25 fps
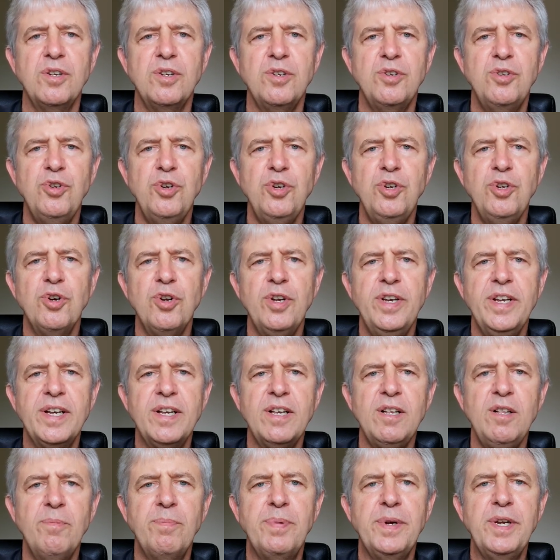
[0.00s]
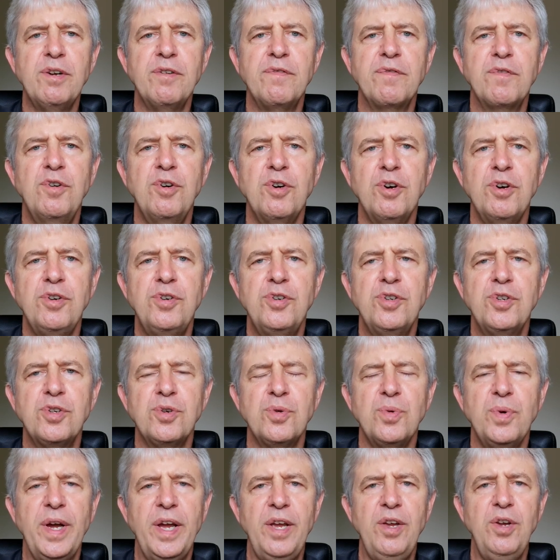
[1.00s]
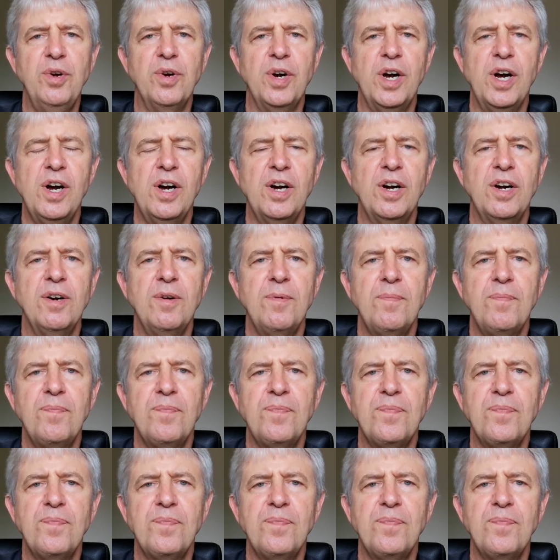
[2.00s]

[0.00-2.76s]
"Do your little bit of good where you are.